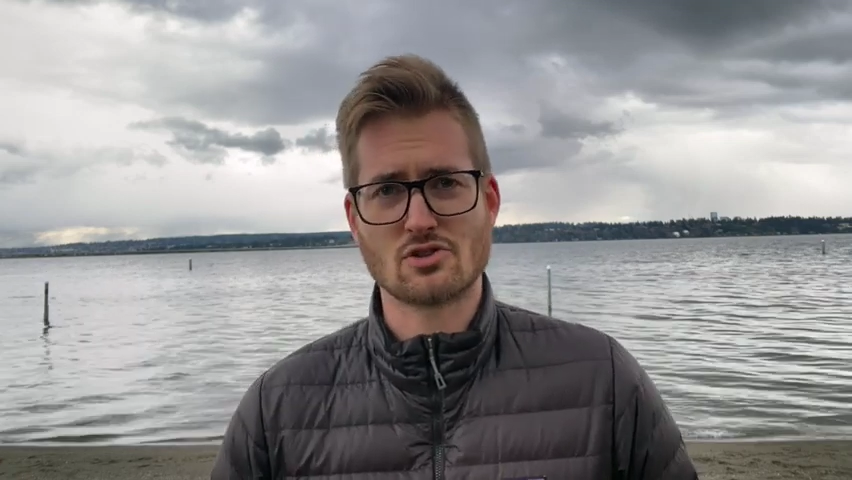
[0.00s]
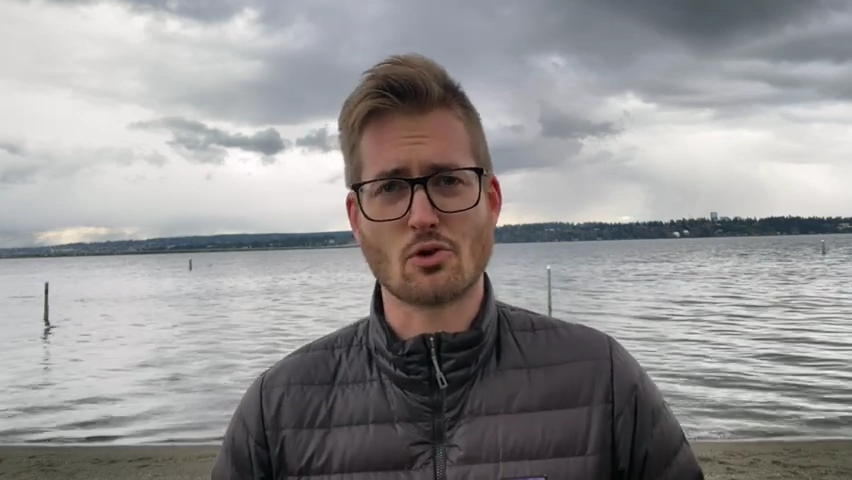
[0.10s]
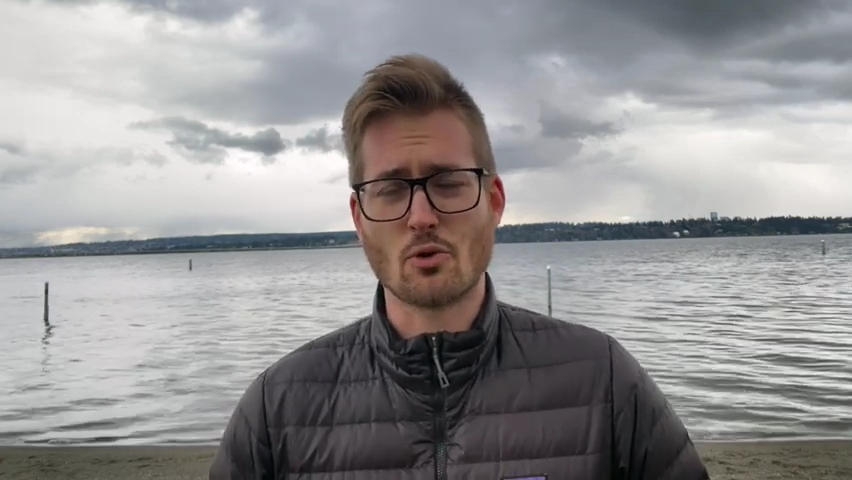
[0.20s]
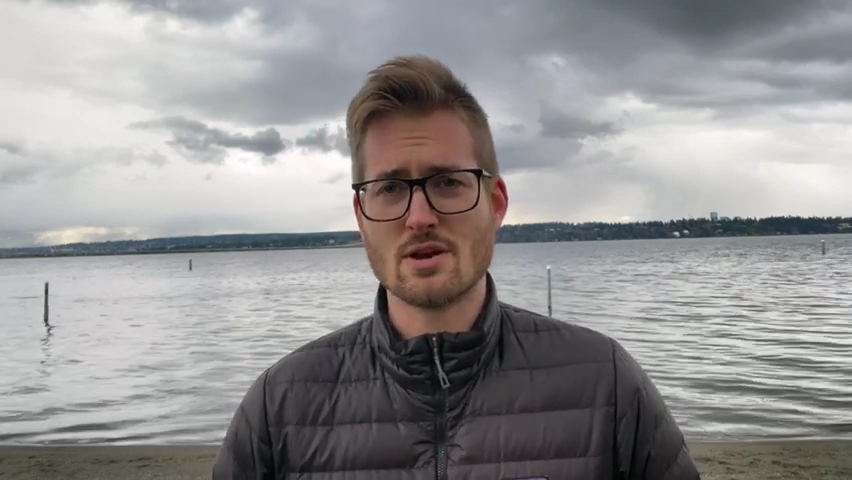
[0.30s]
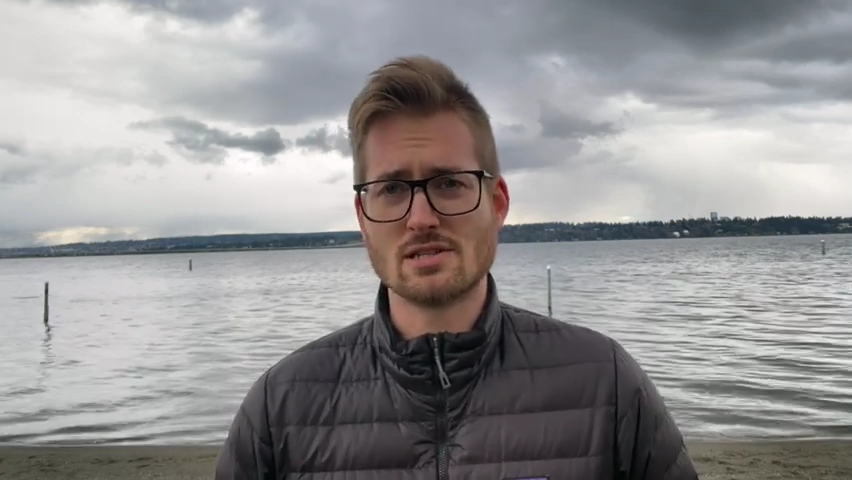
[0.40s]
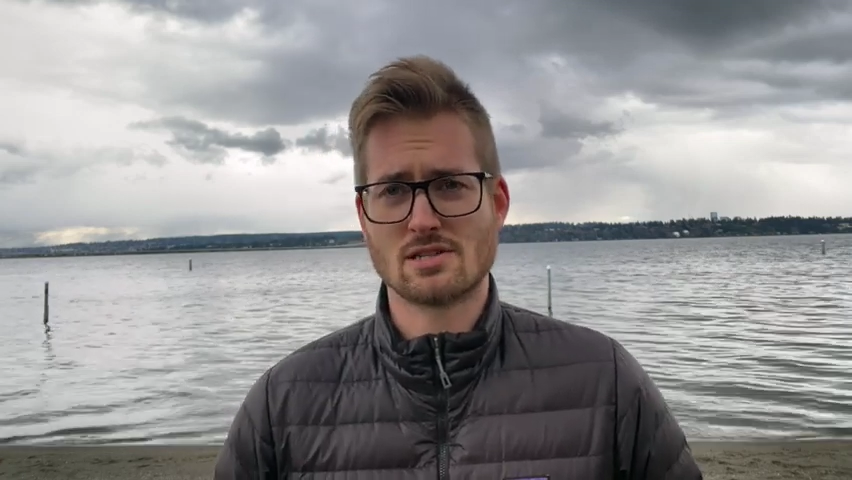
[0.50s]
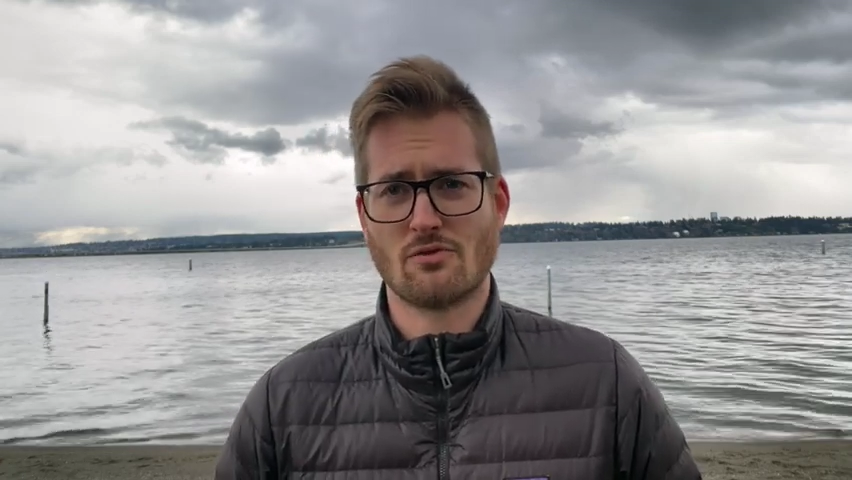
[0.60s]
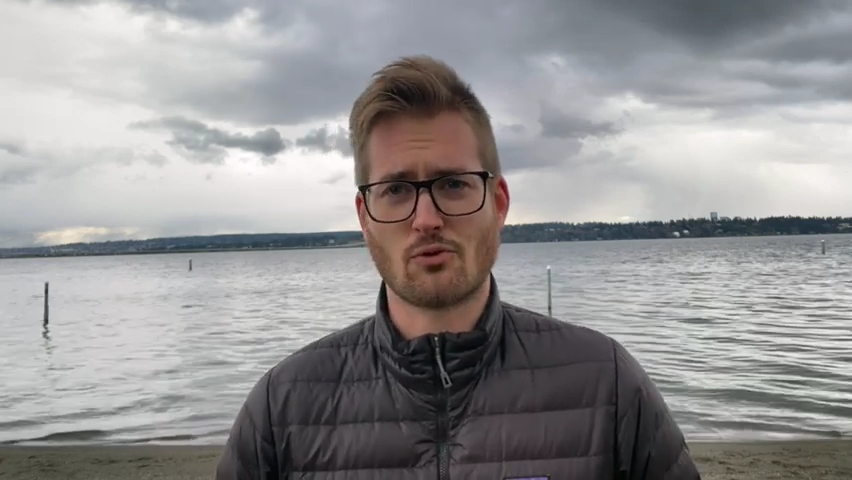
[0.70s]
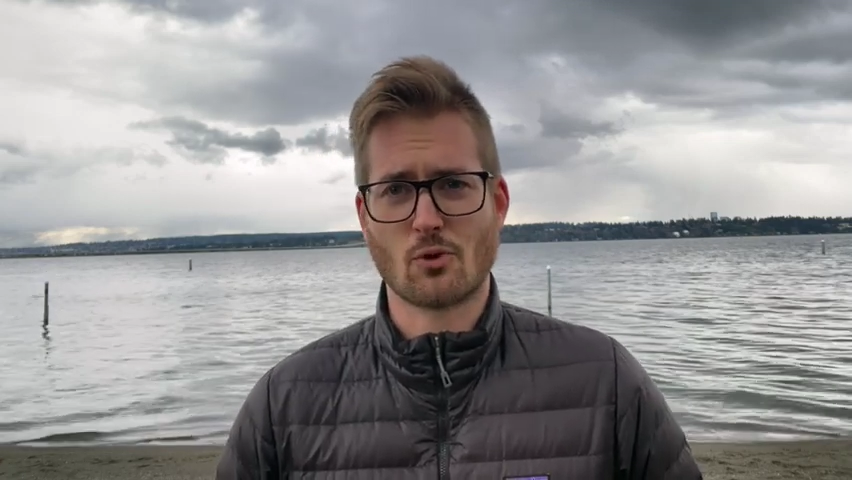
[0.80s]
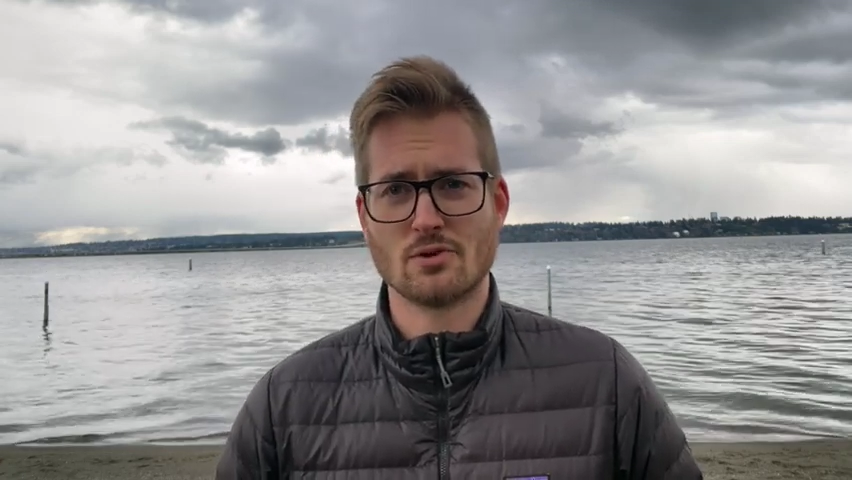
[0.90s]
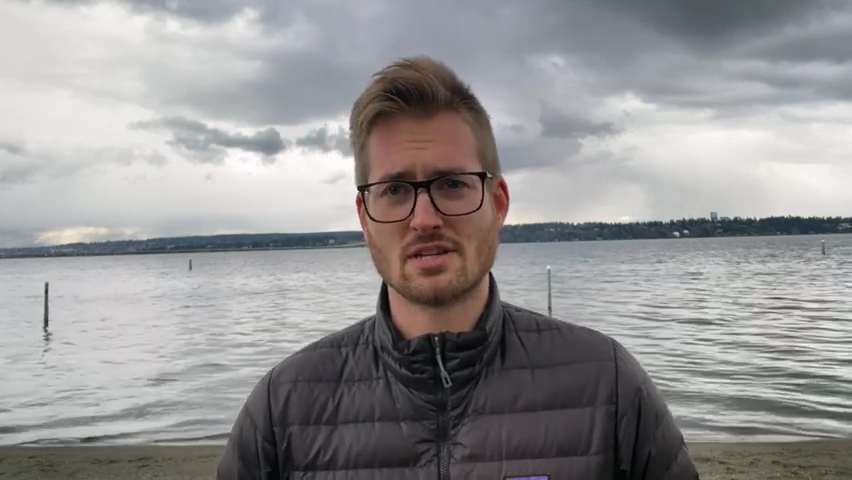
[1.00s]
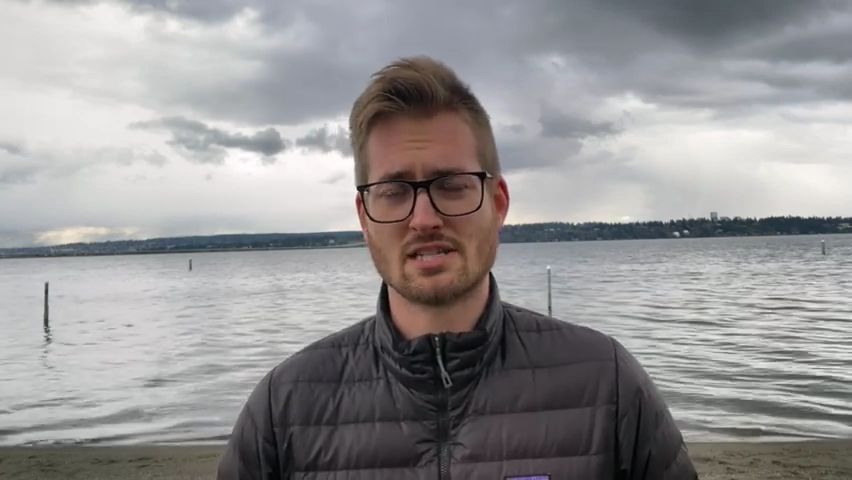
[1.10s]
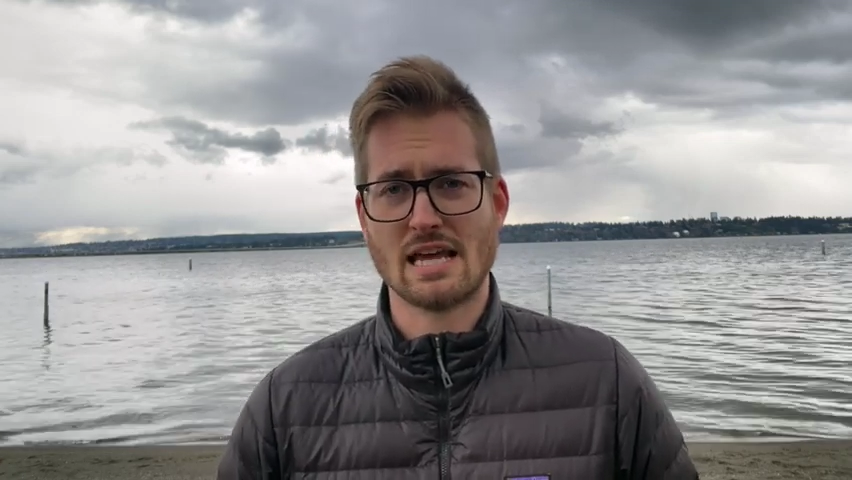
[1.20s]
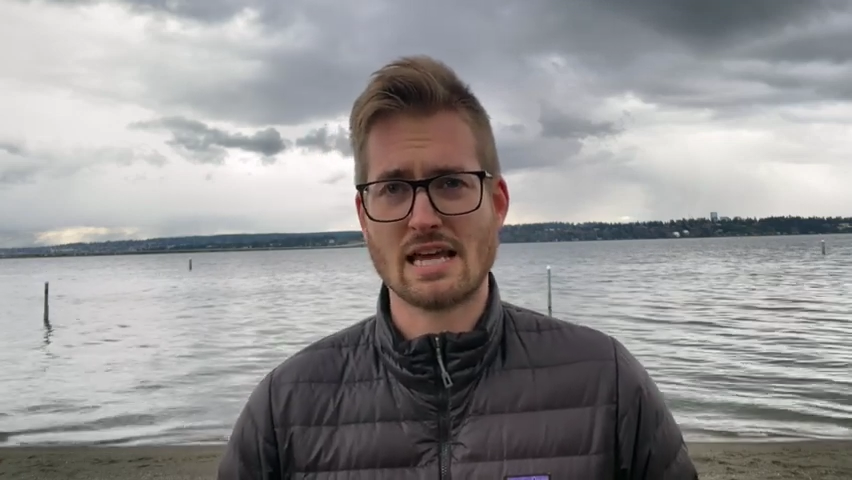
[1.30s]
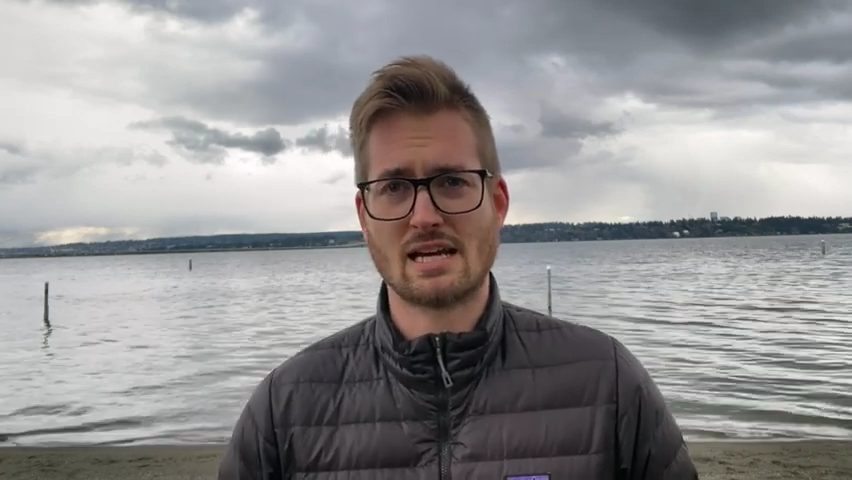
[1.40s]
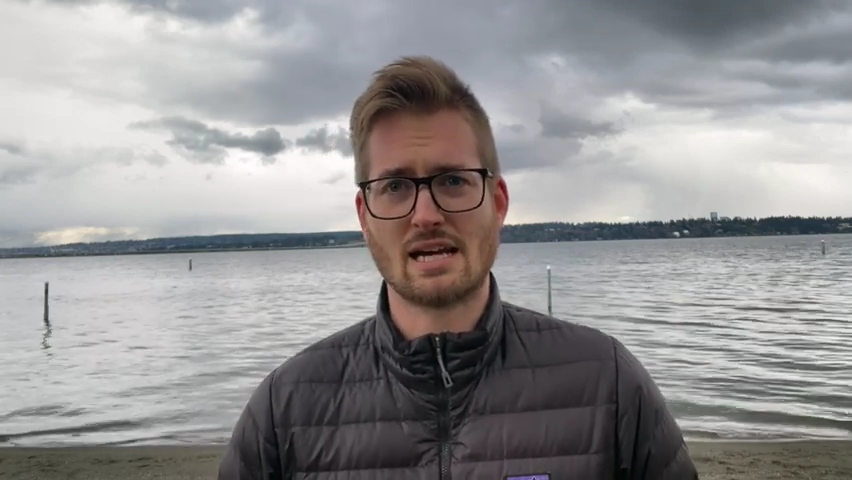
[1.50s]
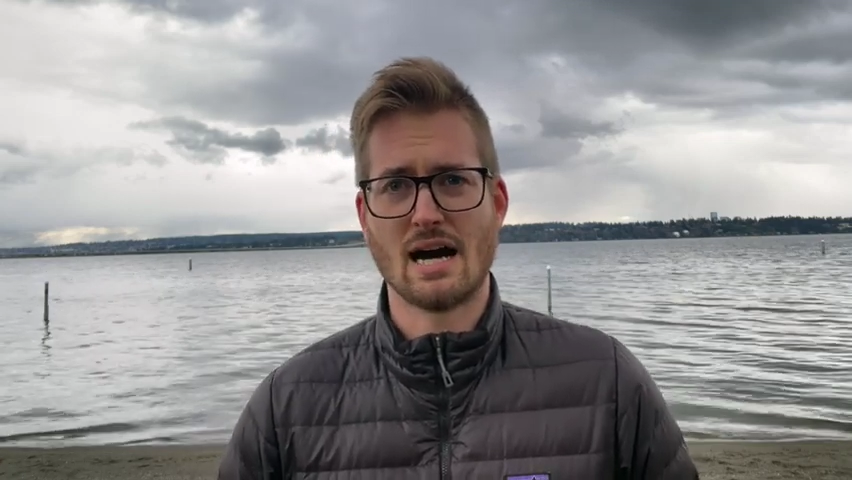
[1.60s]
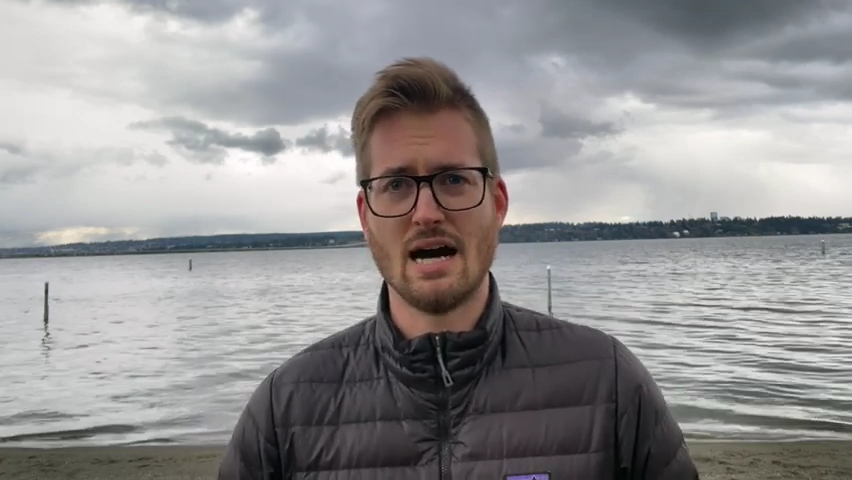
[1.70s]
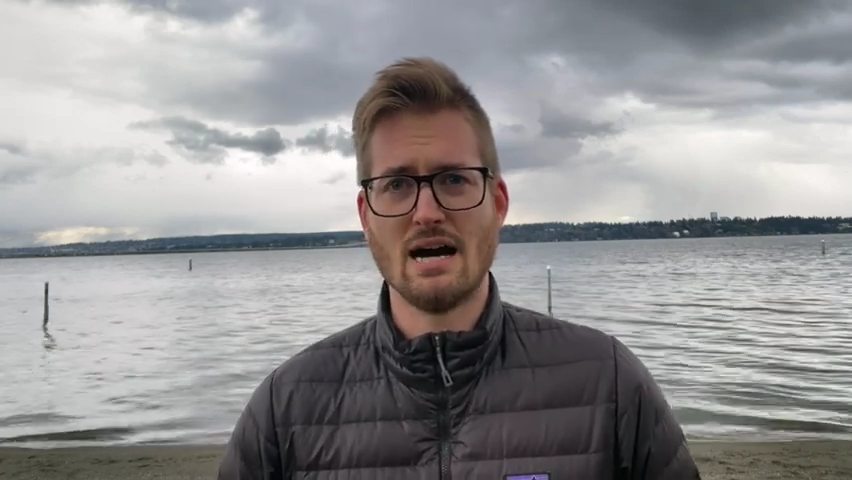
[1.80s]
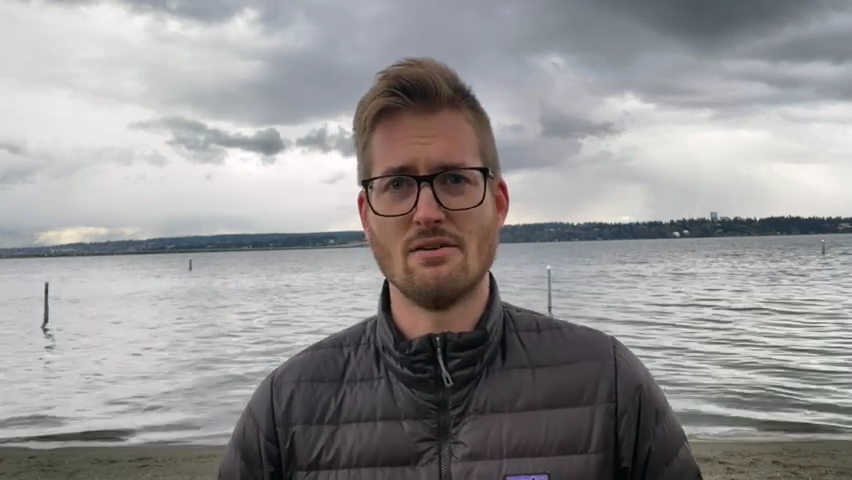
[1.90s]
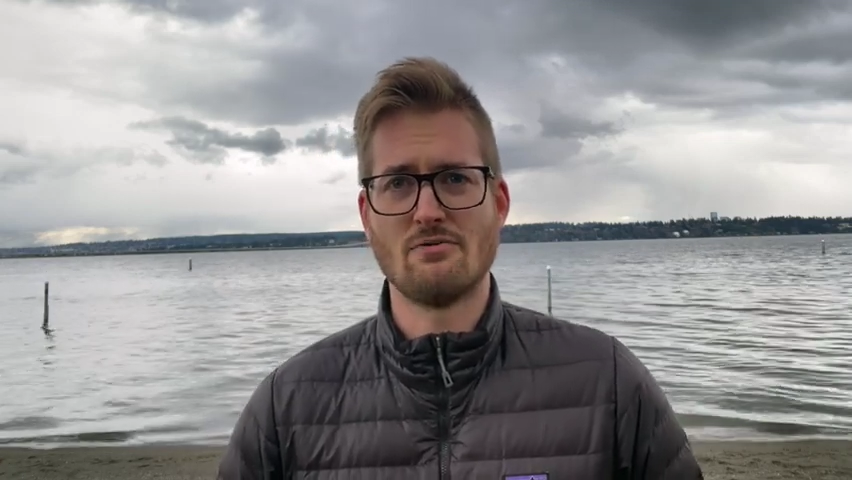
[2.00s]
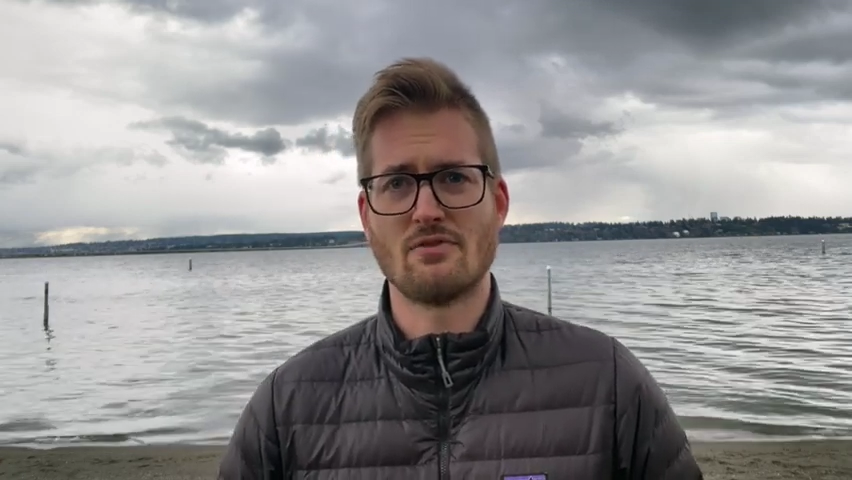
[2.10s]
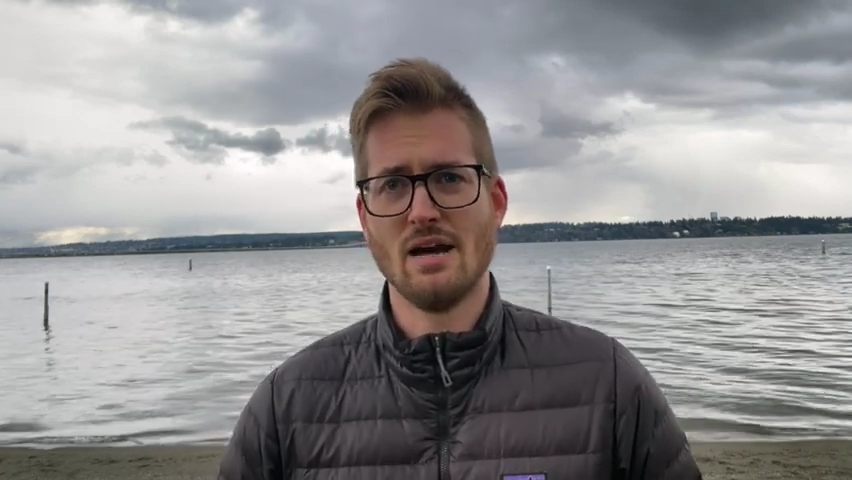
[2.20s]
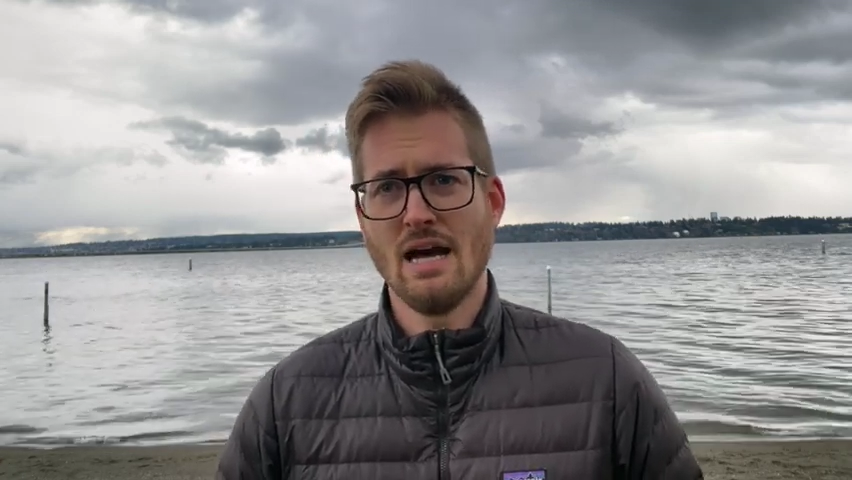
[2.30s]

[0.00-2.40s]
stories for the sake of